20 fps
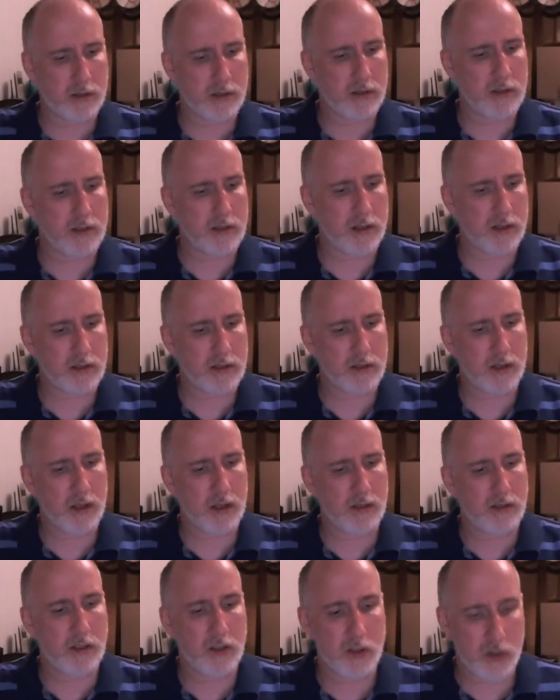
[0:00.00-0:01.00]
It says uh,
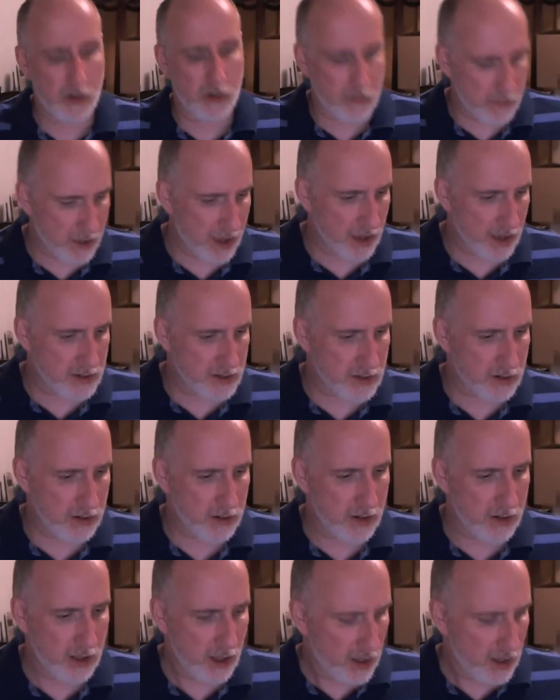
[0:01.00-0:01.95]
Digital Master.